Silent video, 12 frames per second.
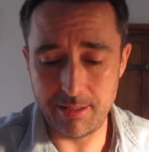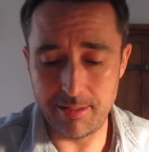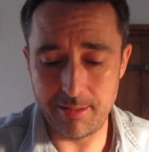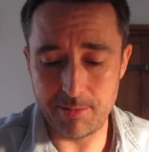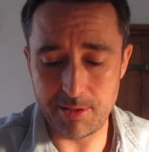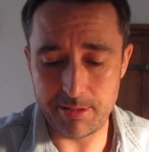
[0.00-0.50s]

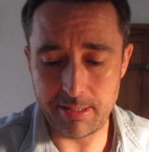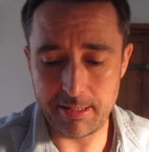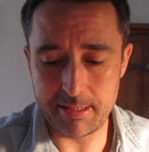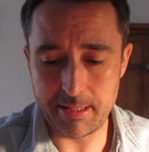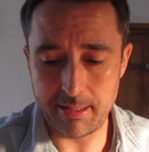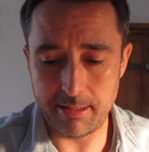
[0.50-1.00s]
it's an
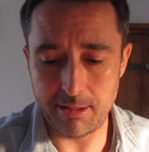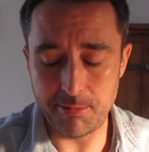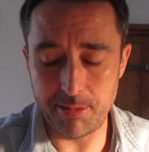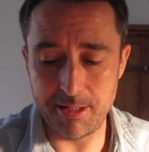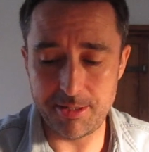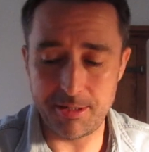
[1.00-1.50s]
exciting
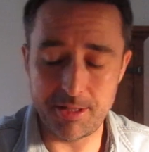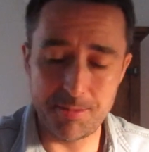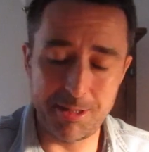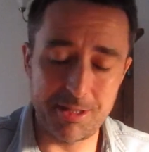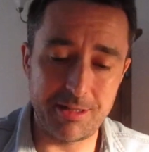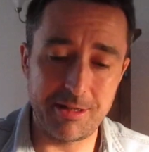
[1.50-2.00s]
combination,
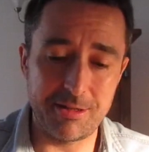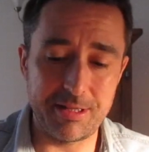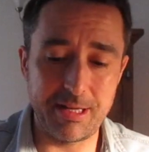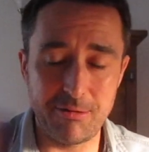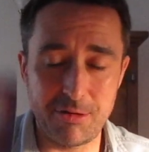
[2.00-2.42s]
especially because the